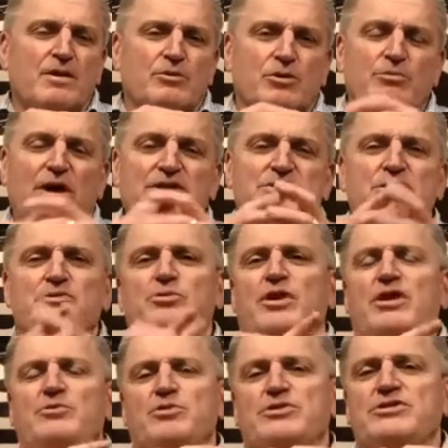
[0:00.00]
When my son
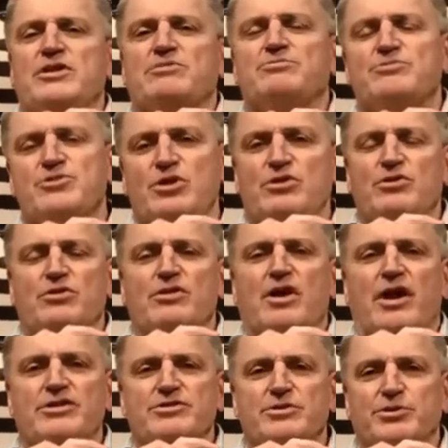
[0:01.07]
Reed was a junior in
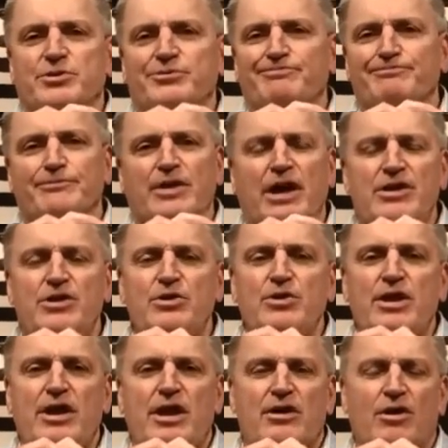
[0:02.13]
high school, I knew
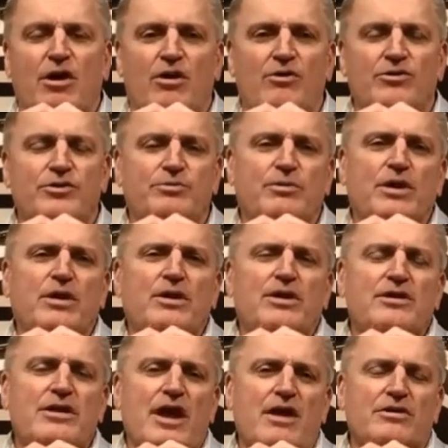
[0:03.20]
he had all the
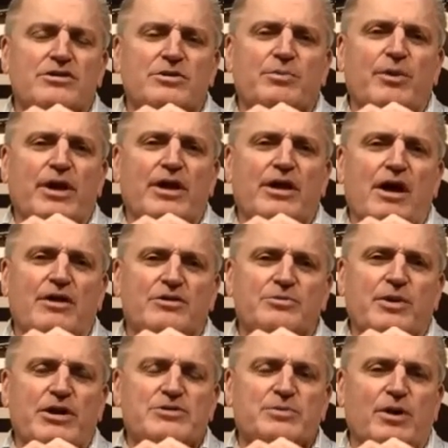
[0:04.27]
talent to play college
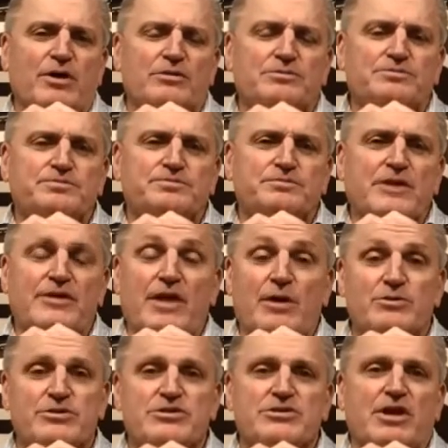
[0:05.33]
baseball, and
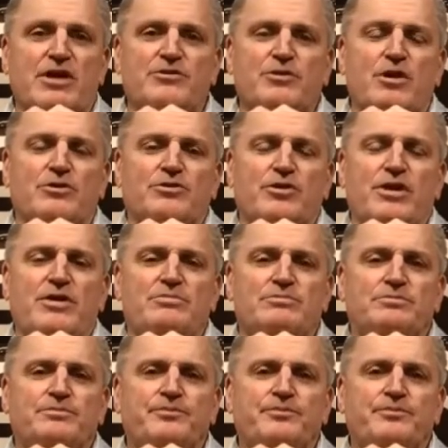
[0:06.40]
that was his lifelong dream.